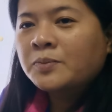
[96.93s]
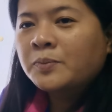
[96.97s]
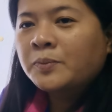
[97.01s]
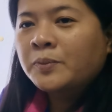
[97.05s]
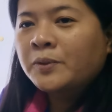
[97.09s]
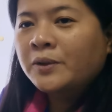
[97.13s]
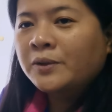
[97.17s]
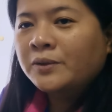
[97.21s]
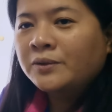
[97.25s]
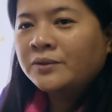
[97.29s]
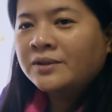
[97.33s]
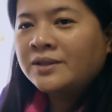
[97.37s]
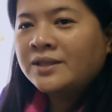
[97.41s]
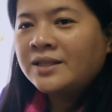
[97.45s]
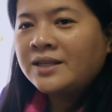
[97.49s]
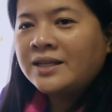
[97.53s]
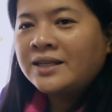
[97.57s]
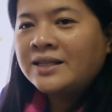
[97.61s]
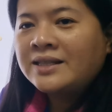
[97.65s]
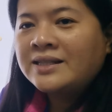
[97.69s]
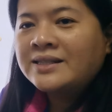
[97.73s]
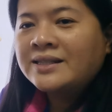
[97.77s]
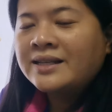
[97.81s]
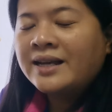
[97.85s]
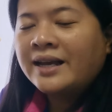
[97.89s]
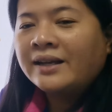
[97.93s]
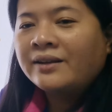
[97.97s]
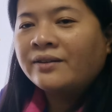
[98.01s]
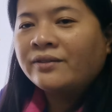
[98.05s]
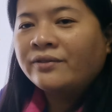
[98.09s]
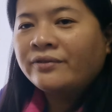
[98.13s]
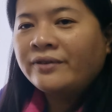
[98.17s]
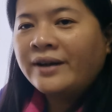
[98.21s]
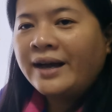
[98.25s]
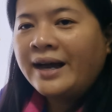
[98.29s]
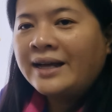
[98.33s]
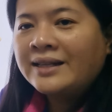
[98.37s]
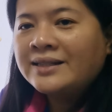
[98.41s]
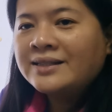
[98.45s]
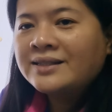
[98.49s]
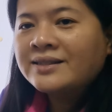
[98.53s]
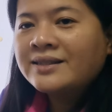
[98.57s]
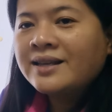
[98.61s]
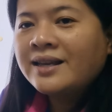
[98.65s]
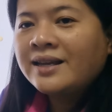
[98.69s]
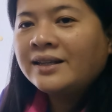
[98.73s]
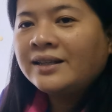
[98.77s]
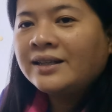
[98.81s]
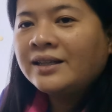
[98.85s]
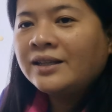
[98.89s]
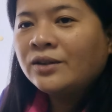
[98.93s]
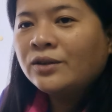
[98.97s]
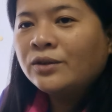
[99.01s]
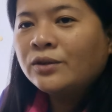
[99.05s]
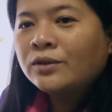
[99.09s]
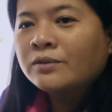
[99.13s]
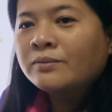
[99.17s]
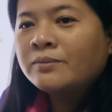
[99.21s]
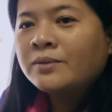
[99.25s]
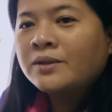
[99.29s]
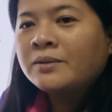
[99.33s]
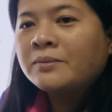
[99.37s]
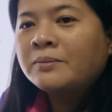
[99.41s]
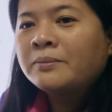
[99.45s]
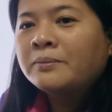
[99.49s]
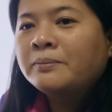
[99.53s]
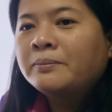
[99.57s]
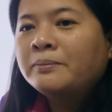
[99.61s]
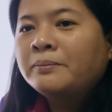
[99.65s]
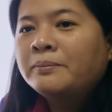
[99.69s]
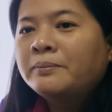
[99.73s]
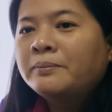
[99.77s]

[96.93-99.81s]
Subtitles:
proteins, and fats, they need to be